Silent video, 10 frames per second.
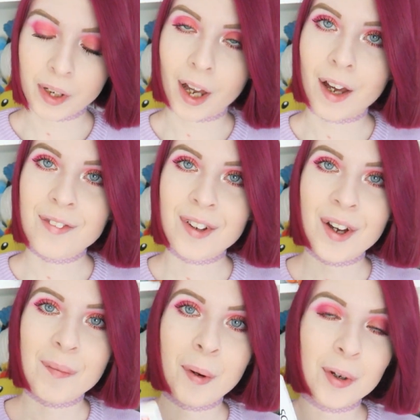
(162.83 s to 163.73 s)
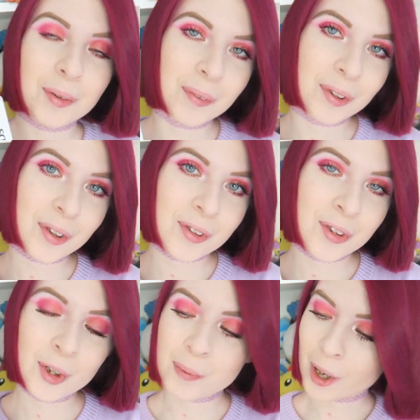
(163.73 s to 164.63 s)
we have Pokemon
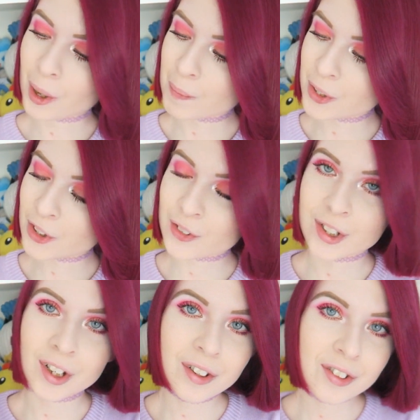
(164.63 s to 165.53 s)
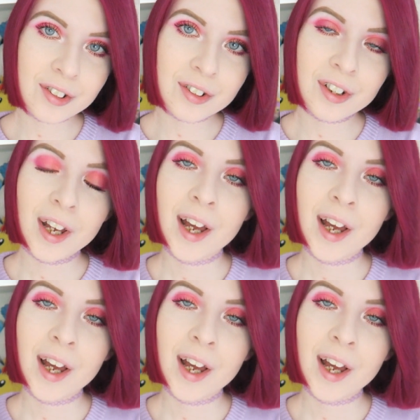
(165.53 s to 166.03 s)
Super Mystery Dungeon.